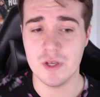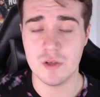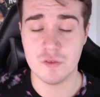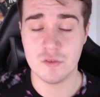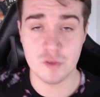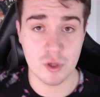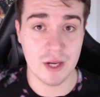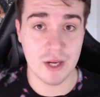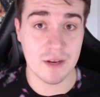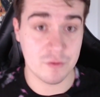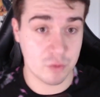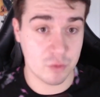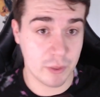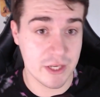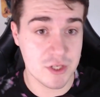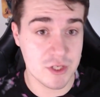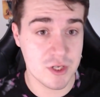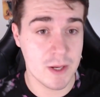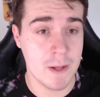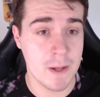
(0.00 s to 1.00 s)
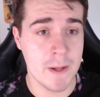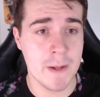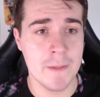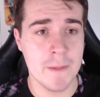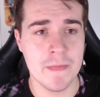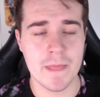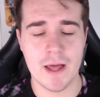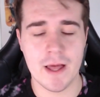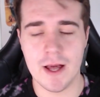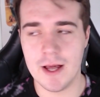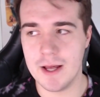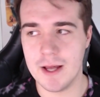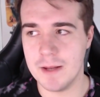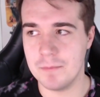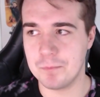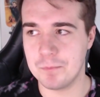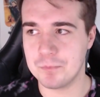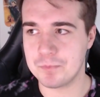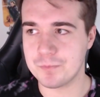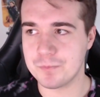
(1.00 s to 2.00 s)
videos don't have Twitch,
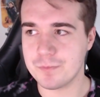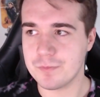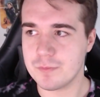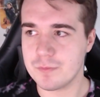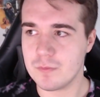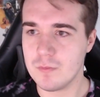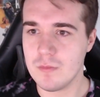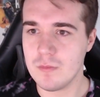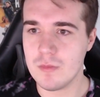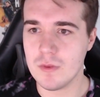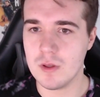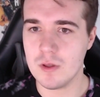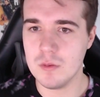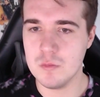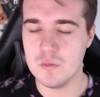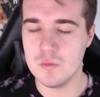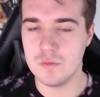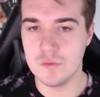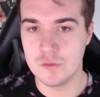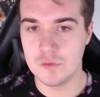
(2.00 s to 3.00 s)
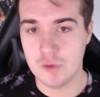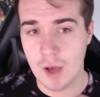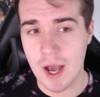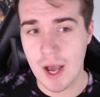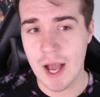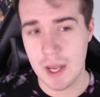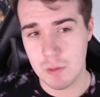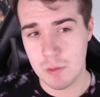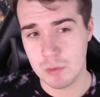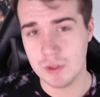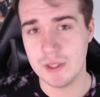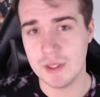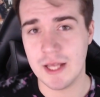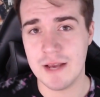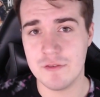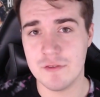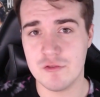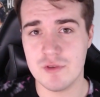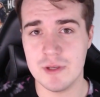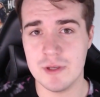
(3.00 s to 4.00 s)
um so I will
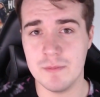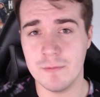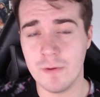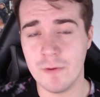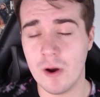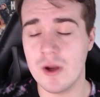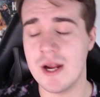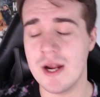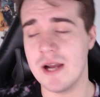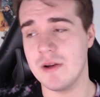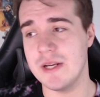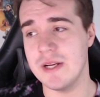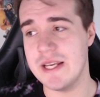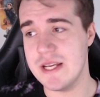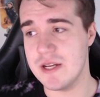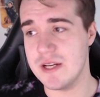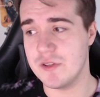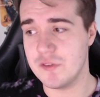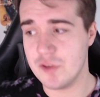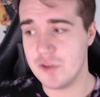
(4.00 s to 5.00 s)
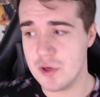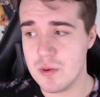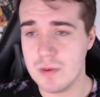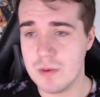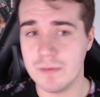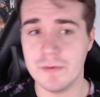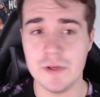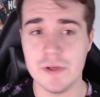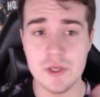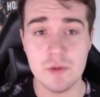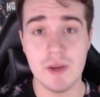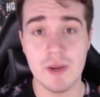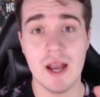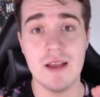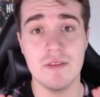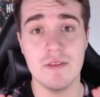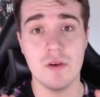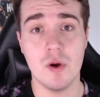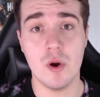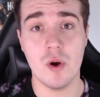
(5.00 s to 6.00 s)
live stream Fortnite on here too for you
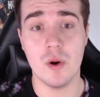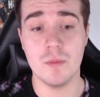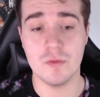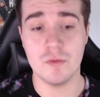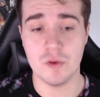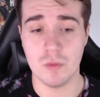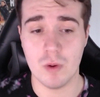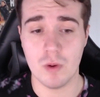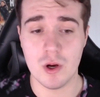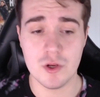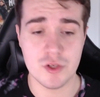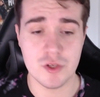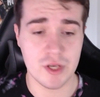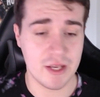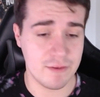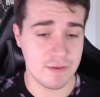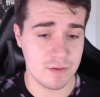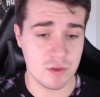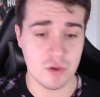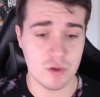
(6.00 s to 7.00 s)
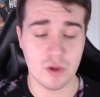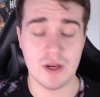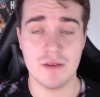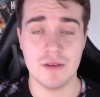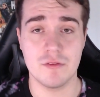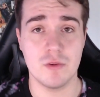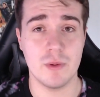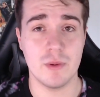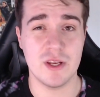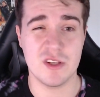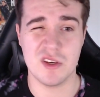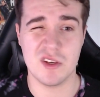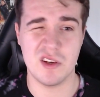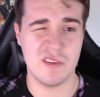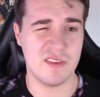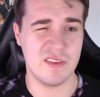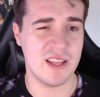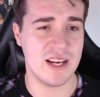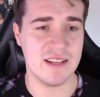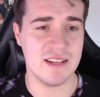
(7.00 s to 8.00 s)
guys at home to watch if you don't have Twitch,
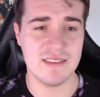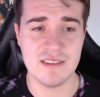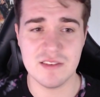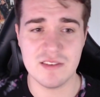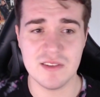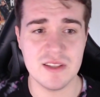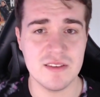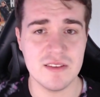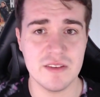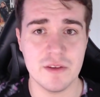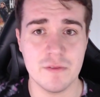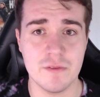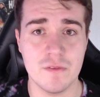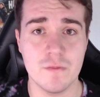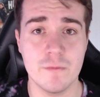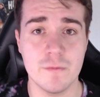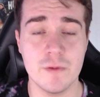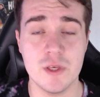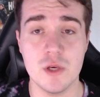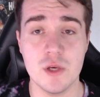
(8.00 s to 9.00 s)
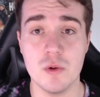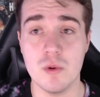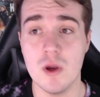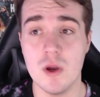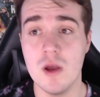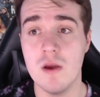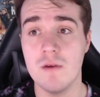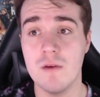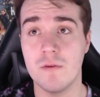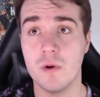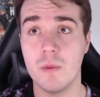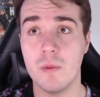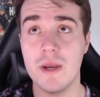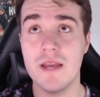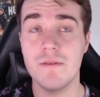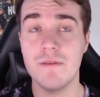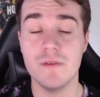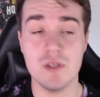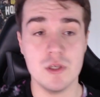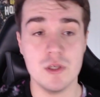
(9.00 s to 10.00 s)
because then it's just easy for you, for a
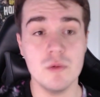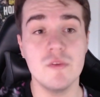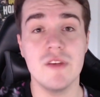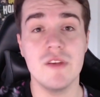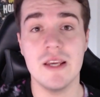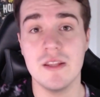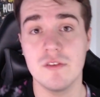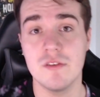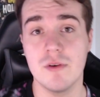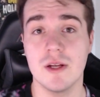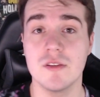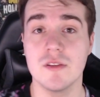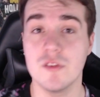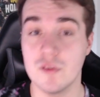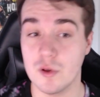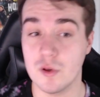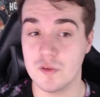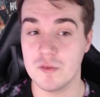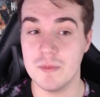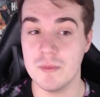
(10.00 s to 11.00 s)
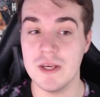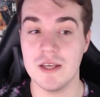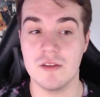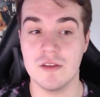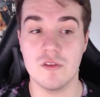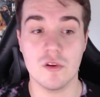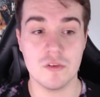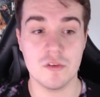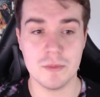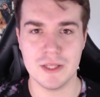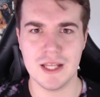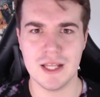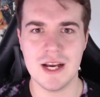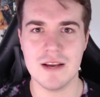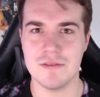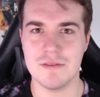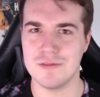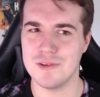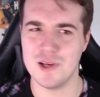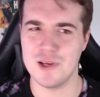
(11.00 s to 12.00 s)
way for you to interact, to talk to me, talk to me
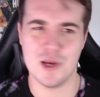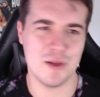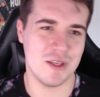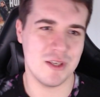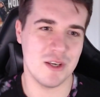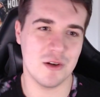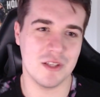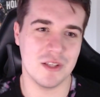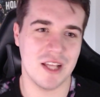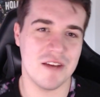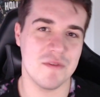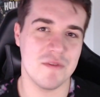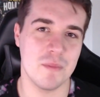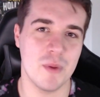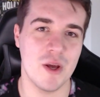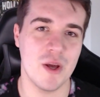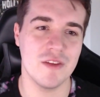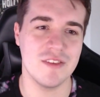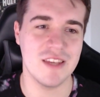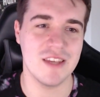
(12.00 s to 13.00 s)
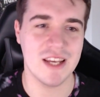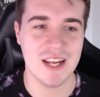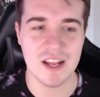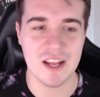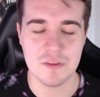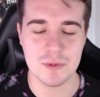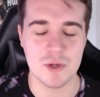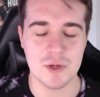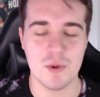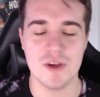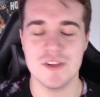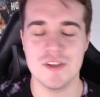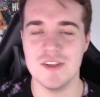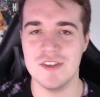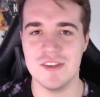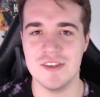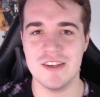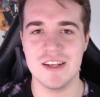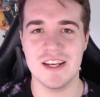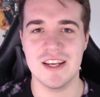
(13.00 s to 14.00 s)
live, uh, you know, live in person. You can ask me
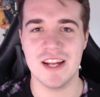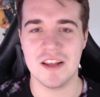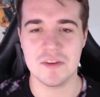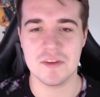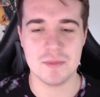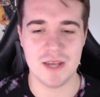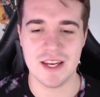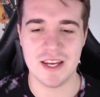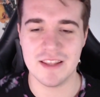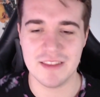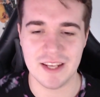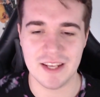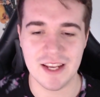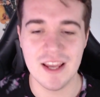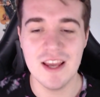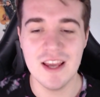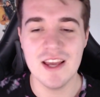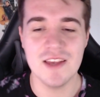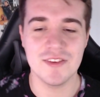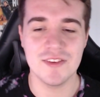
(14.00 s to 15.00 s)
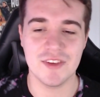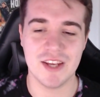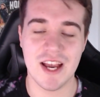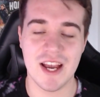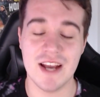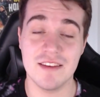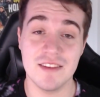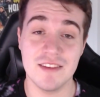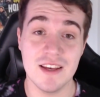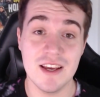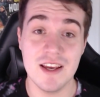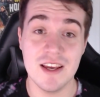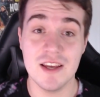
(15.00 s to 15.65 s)
questions, you can ask me anything. So guys,